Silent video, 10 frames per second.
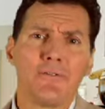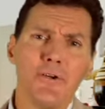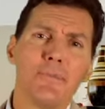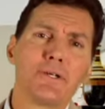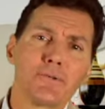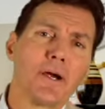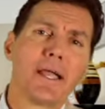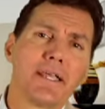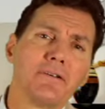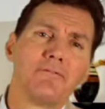you've been
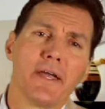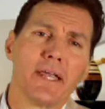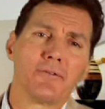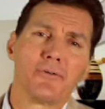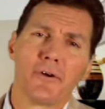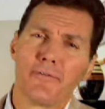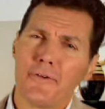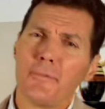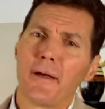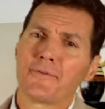trying in vain for a
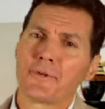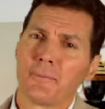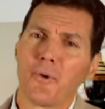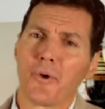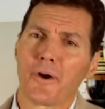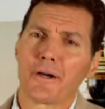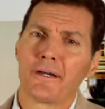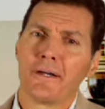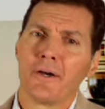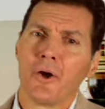few months or more,
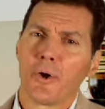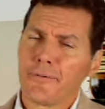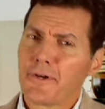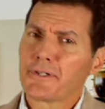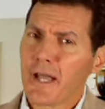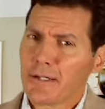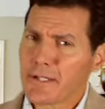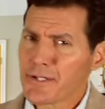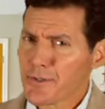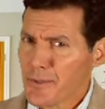or if your child
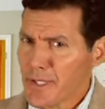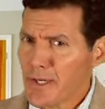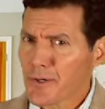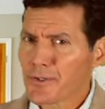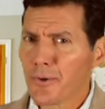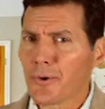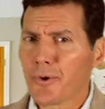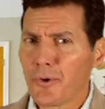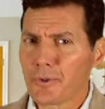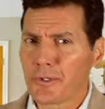is 3 years or
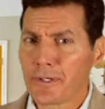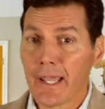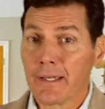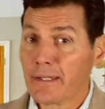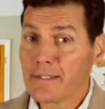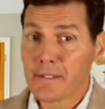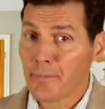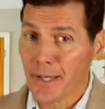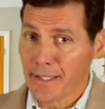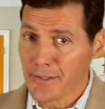older and isn't
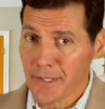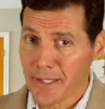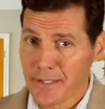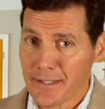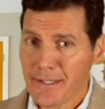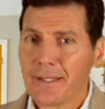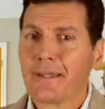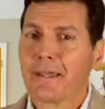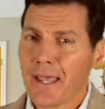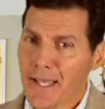potty trained,
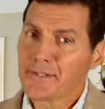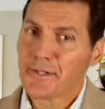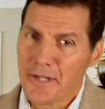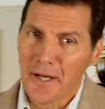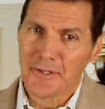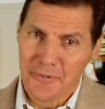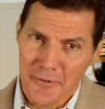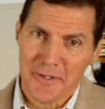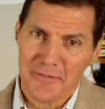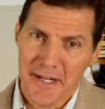ask your doctor
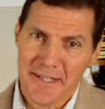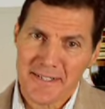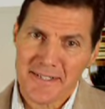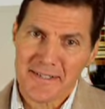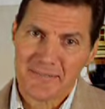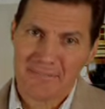for advice.